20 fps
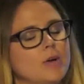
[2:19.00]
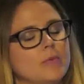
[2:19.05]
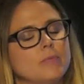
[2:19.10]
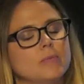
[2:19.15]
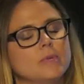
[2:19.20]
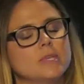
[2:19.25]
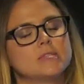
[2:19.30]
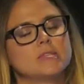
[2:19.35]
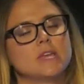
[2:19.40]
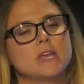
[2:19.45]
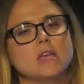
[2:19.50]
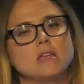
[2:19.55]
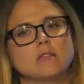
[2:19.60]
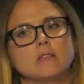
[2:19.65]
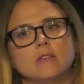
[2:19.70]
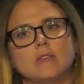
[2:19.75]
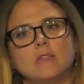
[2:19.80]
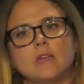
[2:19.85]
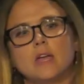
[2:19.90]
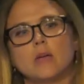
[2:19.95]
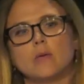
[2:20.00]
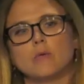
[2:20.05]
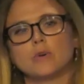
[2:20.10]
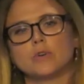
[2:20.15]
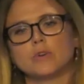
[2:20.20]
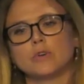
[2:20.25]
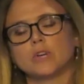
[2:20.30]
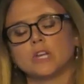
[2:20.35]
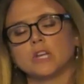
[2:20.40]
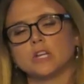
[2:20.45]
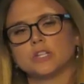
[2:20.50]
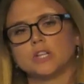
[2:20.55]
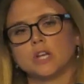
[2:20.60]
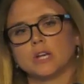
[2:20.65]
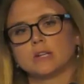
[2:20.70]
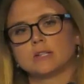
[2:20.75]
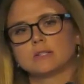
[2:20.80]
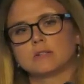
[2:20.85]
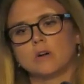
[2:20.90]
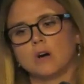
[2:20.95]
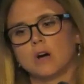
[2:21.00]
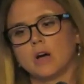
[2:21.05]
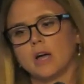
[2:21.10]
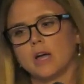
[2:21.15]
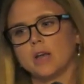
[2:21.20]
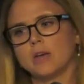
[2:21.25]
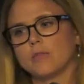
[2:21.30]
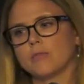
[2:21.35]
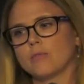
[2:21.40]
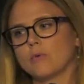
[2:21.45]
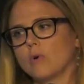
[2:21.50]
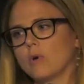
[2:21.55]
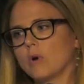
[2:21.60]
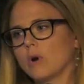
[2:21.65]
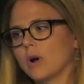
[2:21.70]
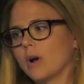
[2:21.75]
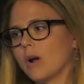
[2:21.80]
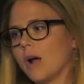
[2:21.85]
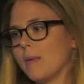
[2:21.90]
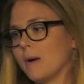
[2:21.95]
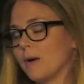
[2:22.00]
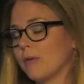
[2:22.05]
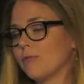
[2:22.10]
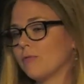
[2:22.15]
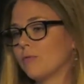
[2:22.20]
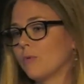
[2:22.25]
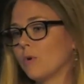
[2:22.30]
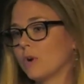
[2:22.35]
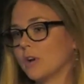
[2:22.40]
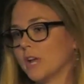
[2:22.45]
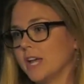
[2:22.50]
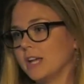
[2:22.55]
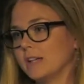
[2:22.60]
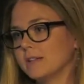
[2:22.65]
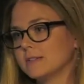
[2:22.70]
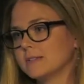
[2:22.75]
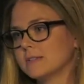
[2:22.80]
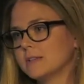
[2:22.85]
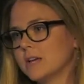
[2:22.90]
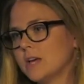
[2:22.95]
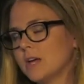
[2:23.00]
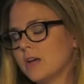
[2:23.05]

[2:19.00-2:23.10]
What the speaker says: saying that they were noting chicks gone for about 4 days